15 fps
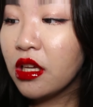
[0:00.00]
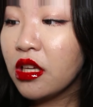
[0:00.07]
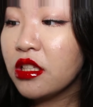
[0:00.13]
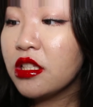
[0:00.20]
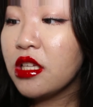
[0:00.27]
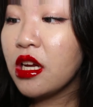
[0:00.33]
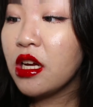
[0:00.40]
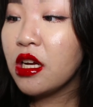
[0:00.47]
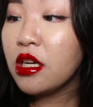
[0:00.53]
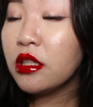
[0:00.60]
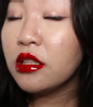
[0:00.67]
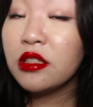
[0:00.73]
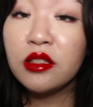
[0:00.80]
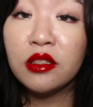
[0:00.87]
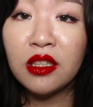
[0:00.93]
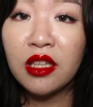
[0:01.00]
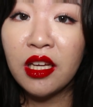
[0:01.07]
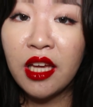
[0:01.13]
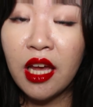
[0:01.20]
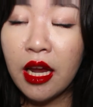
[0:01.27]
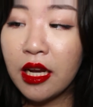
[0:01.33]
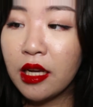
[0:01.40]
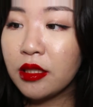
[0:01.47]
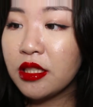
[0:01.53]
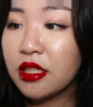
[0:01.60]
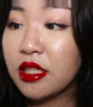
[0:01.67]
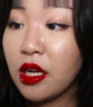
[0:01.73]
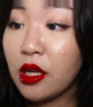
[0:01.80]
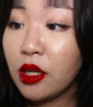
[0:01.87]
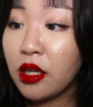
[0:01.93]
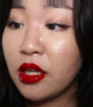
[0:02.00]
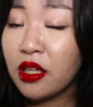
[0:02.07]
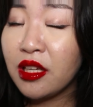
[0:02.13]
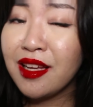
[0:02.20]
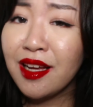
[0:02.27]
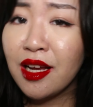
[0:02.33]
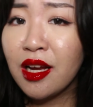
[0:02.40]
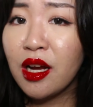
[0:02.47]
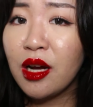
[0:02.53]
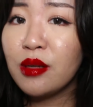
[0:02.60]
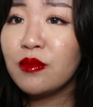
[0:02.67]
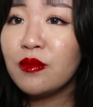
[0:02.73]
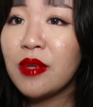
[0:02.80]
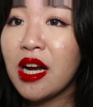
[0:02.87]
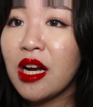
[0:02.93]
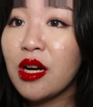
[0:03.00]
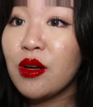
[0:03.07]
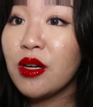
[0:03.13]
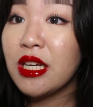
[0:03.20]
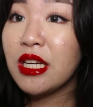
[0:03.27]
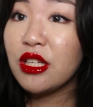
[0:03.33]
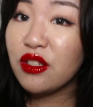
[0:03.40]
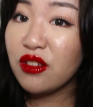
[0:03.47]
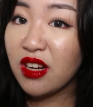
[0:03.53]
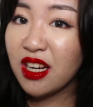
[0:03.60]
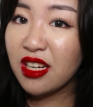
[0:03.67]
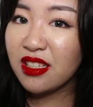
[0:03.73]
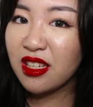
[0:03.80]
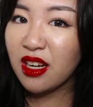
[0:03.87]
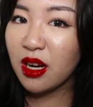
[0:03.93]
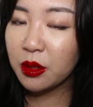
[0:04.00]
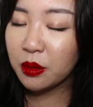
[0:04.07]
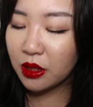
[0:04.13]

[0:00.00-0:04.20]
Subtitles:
So, again, just gonna come back when it dries up,